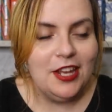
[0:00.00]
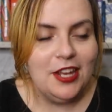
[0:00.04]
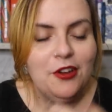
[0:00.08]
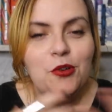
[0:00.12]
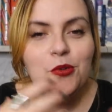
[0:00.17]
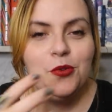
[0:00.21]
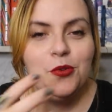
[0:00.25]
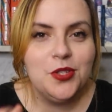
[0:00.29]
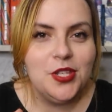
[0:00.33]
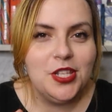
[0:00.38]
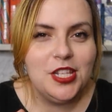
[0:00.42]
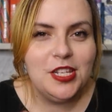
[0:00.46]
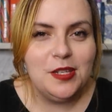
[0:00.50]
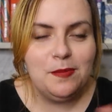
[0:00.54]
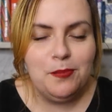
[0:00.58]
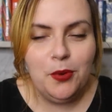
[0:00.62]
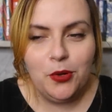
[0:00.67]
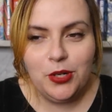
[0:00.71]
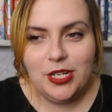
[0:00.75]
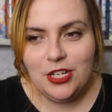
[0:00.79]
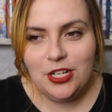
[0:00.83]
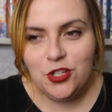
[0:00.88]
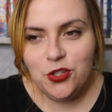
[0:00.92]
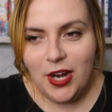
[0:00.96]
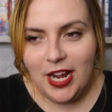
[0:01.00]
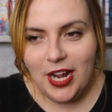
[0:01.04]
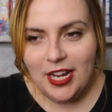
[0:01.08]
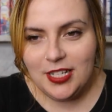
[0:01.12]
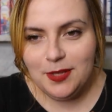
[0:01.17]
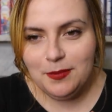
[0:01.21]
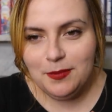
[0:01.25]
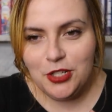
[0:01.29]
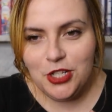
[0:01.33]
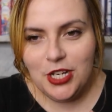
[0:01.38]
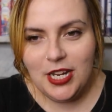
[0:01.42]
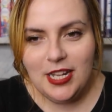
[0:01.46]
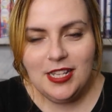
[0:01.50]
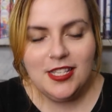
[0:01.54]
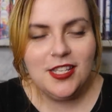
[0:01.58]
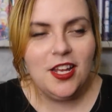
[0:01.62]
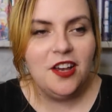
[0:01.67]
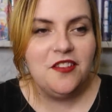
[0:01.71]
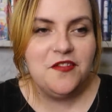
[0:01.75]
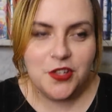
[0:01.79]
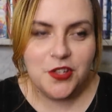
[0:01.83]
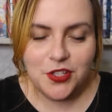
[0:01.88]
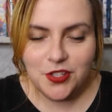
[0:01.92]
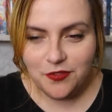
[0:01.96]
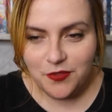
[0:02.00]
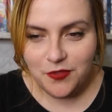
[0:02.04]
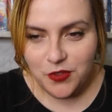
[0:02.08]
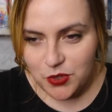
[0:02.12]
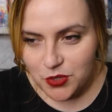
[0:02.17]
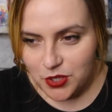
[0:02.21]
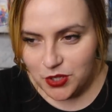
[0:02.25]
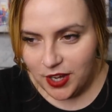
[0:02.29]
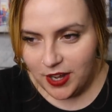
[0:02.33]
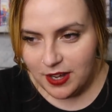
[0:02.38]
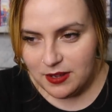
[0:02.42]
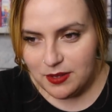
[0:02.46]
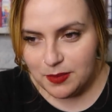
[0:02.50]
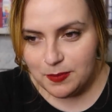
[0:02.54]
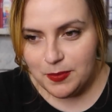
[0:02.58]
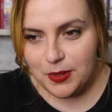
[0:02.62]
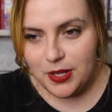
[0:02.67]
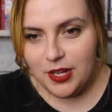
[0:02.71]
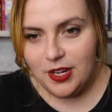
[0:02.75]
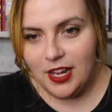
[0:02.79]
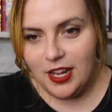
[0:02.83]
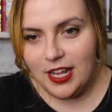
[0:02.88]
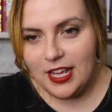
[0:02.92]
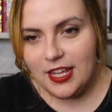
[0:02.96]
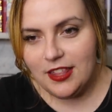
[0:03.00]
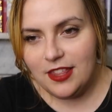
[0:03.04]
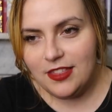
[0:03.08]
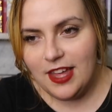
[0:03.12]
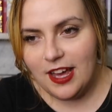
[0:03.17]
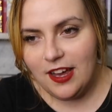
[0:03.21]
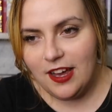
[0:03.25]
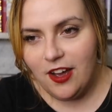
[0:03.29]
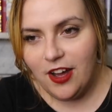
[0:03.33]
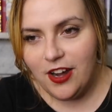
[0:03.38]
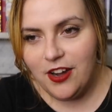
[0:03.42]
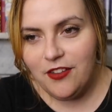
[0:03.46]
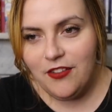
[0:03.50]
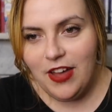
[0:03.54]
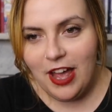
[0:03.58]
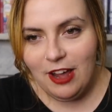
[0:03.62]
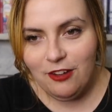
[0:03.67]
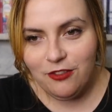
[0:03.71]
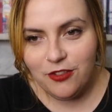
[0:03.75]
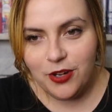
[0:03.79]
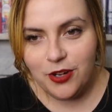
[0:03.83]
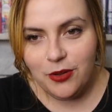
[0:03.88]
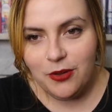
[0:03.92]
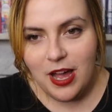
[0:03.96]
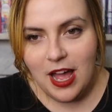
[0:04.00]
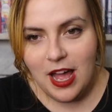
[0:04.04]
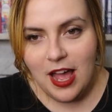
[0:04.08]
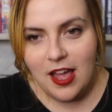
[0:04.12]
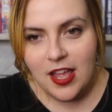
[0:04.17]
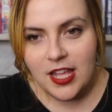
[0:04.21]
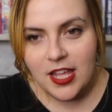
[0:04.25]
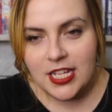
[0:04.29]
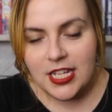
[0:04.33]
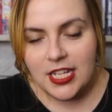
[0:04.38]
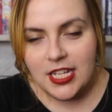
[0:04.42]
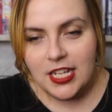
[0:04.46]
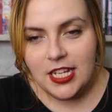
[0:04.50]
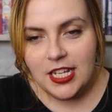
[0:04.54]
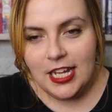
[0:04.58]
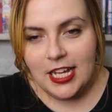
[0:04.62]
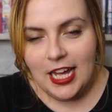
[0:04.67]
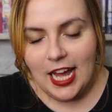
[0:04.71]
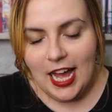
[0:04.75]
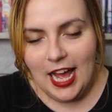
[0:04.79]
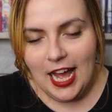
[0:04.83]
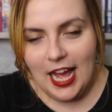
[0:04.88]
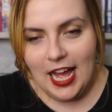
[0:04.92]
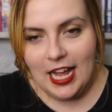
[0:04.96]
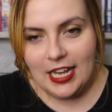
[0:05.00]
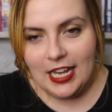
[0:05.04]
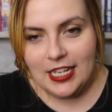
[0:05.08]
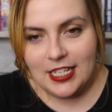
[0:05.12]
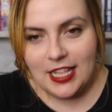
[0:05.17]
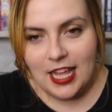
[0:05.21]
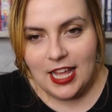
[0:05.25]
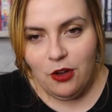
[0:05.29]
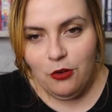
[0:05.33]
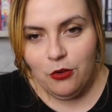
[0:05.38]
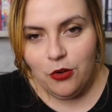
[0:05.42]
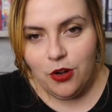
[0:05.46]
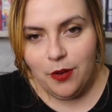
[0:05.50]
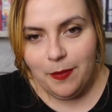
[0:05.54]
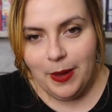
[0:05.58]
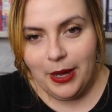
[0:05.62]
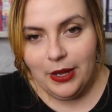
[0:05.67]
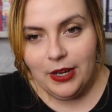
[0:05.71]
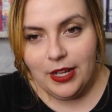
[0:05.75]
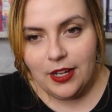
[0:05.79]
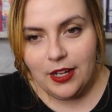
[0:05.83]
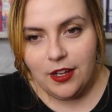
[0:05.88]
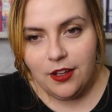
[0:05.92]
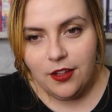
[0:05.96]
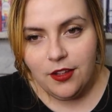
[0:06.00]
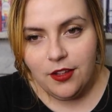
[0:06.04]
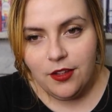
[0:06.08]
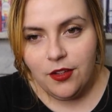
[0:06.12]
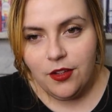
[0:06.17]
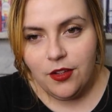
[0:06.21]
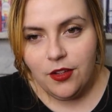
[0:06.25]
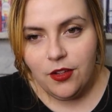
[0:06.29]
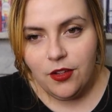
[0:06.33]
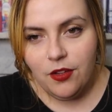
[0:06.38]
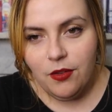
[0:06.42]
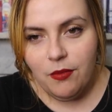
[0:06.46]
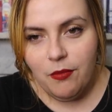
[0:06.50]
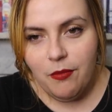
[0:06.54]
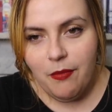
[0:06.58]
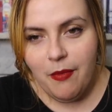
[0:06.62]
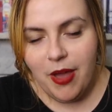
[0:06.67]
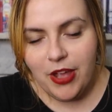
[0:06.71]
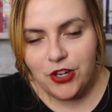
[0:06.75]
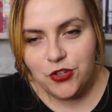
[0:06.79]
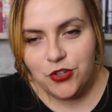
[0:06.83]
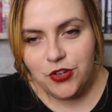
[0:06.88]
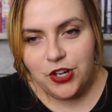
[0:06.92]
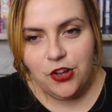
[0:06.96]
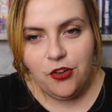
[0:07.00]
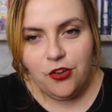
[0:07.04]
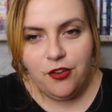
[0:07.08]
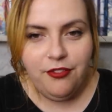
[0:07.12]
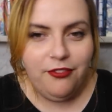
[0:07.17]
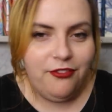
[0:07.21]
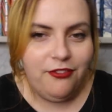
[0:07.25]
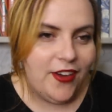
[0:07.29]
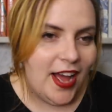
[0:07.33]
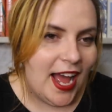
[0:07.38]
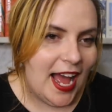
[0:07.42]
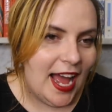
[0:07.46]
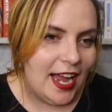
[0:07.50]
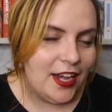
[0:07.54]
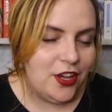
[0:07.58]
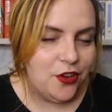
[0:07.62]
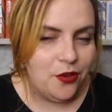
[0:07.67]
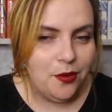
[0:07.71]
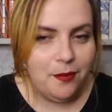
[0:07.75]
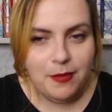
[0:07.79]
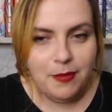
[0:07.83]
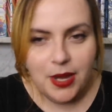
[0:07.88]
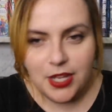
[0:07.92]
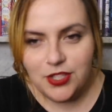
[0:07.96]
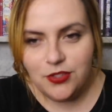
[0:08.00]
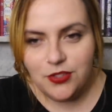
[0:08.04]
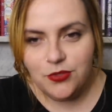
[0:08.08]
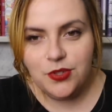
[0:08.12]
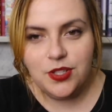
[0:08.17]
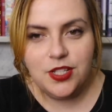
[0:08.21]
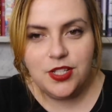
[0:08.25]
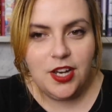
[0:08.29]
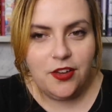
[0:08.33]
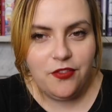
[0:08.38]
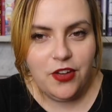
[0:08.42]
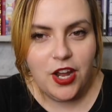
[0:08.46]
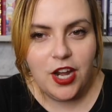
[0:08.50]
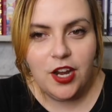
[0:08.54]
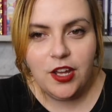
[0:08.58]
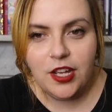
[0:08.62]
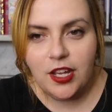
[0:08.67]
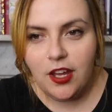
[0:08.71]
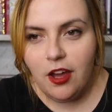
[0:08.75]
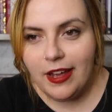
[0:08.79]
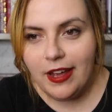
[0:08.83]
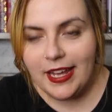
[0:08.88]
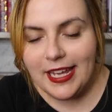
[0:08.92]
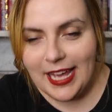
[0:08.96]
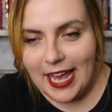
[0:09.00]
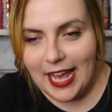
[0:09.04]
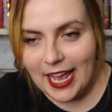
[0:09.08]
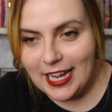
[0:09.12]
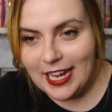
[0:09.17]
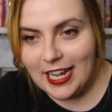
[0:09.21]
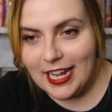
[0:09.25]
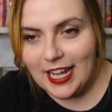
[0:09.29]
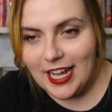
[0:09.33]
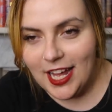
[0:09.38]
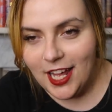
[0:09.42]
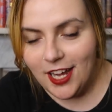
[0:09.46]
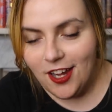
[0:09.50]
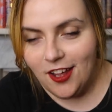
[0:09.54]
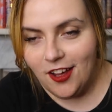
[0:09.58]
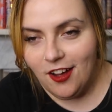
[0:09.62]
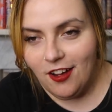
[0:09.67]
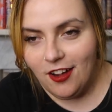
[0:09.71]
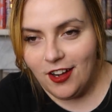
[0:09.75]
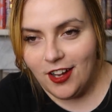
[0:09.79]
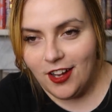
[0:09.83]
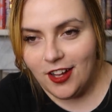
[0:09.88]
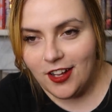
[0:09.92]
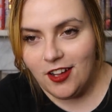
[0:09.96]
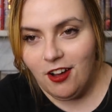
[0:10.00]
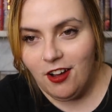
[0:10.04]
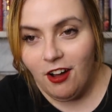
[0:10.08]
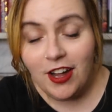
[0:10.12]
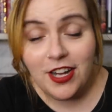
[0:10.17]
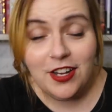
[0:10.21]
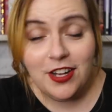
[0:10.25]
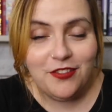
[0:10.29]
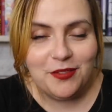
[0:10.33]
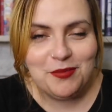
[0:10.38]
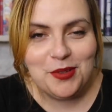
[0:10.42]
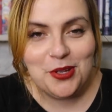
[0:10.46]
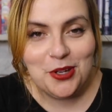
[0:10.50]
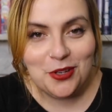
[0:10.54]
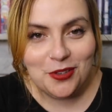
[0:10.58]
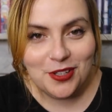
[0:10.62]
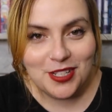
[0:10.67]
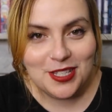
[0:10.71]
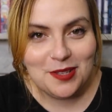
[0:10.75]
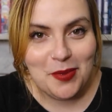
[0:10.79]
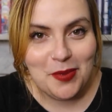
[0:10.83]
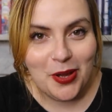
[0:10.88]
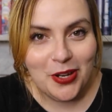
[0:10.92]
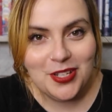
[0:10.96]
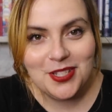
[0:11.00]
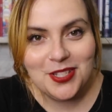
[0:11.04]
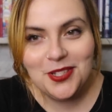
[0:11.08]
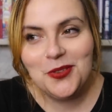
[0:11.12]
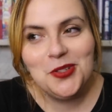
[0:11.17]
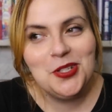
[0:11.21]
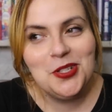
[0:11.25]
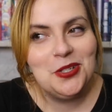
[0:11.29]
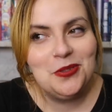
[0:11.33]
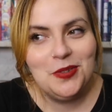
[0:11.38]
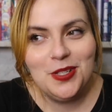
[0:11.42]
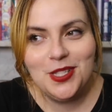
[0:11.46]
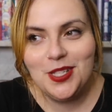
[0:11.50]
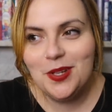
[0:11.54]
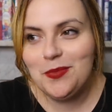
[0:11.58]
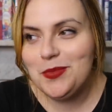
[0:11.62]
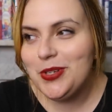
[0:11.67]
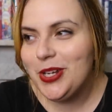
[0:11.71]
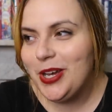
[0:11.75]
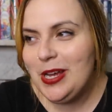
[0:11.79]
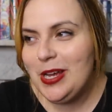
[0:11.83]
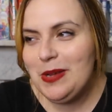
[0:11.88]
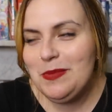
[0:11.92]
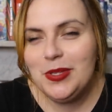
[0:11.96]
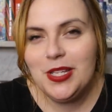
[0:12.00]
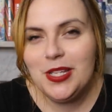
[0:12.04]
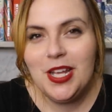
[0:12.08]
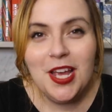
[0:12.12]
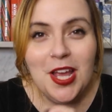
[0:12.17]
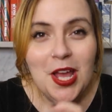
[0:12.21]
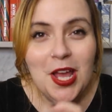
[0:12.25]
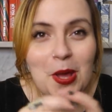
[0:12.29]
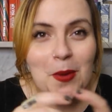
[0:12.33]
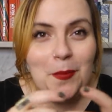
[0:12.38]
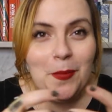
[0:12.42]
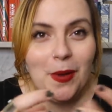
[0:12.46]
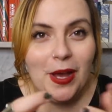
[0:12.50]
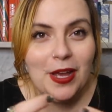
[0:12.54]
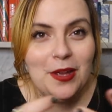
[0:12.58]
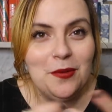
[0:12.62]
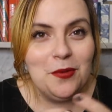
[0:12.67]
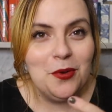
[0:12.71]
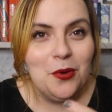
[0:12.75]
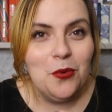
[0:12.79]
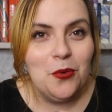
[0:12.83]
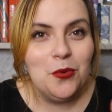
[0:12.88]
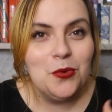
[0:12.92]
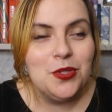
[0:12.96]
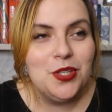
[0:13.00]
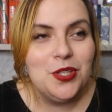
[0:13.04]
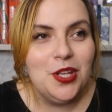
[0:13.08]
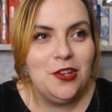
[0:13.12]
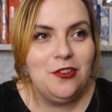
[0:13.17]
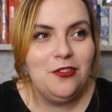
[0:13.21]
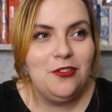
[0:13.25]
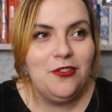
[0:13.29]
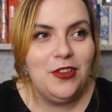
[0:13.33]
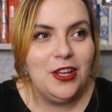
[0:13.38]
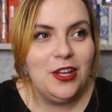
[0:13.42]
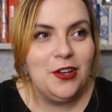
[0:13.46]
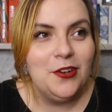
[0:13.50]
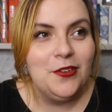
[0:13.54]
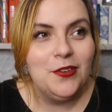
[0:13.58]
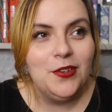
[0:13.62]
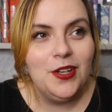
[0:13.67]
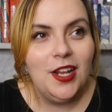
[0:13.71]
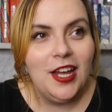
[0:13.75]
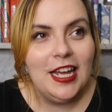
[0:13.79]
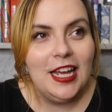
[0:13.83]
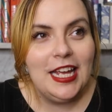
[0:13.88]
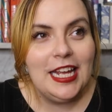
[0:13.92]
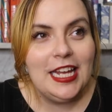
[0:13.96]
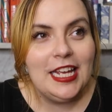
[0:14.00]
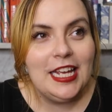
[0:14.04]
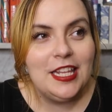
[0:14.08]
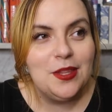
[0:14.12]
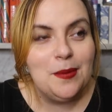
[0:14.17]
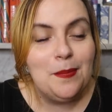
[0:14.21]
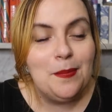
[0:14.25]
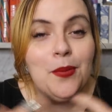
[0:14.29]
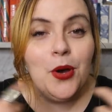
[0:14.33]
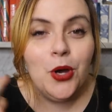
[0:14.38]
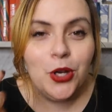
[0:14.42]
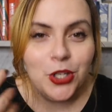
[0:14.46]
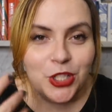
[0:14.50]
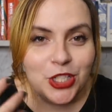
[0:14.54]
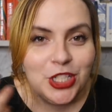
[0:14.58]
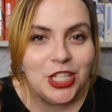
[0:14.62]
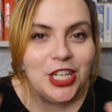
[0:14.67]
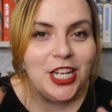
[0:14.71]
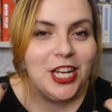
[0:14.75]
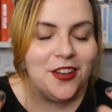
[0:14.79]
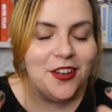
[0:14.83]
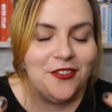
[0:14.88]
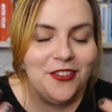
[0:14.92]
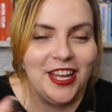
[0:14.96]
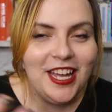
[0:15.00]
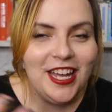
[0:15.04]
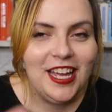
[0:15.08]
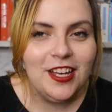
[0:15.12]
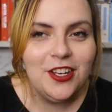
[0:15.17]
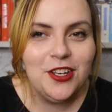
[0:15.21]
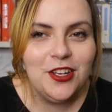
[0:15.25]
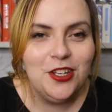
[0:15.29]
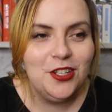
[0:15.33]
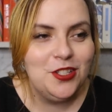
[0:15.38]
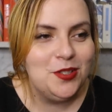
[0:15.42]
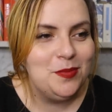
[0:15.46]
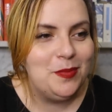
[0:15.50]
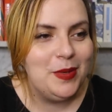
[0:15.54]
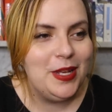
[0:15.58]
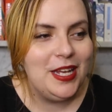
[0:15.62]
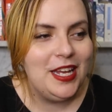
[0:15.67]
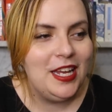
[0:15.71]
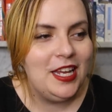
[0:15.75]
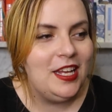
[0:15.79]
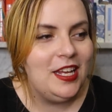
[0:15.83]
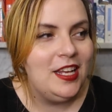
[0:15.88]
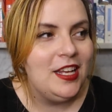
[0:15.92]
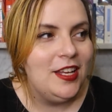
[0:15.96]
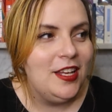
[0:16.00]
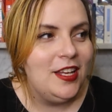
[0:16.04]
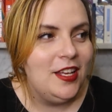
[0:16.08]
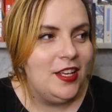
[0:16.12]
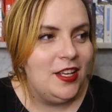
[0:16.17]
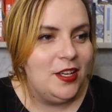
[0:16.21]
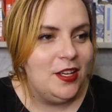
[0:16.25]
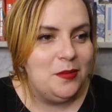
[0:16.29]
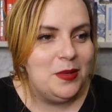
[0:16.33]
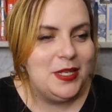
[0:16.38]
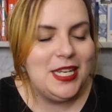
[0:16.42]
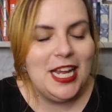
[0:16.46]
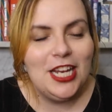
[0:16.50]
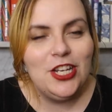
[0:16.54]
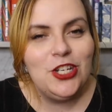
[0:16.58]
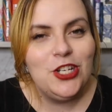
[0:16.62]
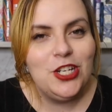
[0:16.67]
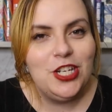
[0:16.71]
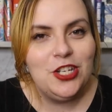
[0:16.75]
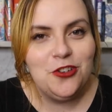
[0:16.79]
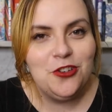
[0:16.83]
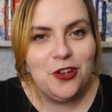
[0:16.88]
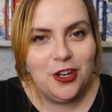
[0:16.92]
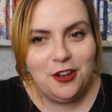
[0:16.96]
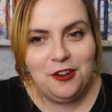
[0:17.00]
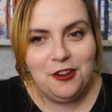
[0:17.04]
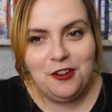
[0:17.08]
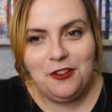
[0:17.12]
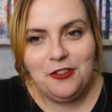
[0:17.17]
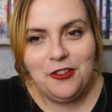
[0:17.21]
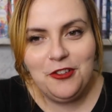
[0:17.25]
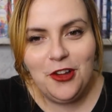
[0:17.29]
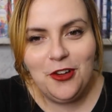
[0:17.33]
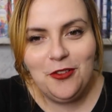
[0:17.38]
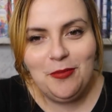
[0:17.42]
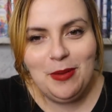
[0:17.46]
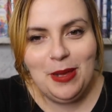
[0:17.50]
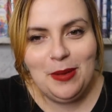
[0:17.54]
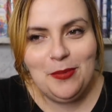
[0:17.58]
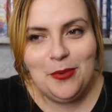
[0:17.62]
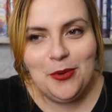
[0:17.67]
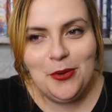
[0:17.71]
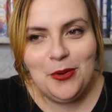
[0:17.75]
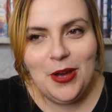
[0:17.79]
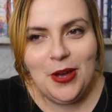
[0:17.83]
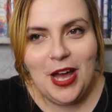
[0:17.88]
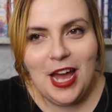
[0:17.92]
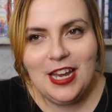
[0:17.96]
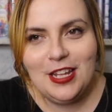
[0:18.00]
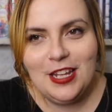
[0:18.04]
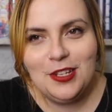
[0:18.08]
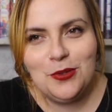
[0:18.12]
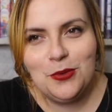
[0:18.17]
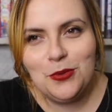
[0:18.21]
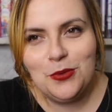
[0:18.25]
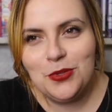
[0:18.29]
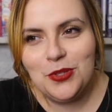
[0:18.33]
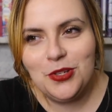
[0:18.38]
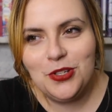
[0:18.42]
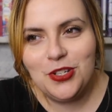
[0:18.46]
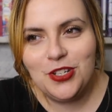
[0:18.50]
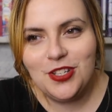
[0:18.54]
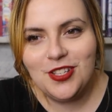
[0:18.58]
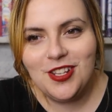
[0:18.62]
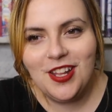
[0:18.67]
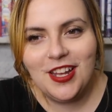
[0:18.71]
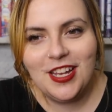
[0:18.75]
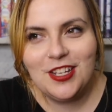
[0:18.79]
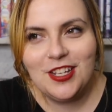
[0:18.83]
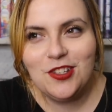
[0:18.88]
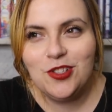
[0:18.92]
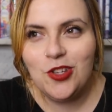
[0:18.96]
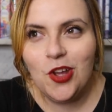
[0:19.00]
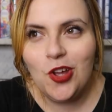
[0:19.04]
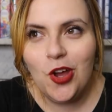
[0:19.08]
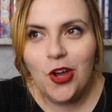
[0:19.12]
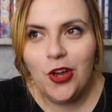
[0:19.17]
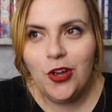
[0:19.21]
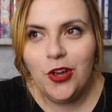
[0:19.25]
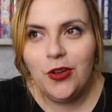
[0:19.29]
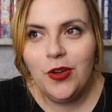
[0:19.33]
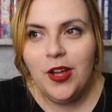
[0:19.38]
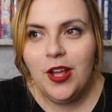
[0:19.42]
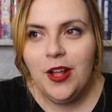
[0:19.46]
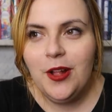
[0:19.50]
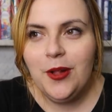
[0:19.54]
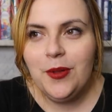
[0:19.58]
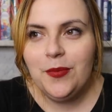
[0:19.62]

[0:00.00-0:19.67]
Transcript: There are also these body tracks machines that I've used a few times, but like they're kind of everywhere and they're all about like measuring your fat and your muscle and stuff, and I get it, and I like kind of am curious about it, so I do it sometimes, but I also feel like the pushing of it could be potentially triggering for a lot of people. And it's also just like, so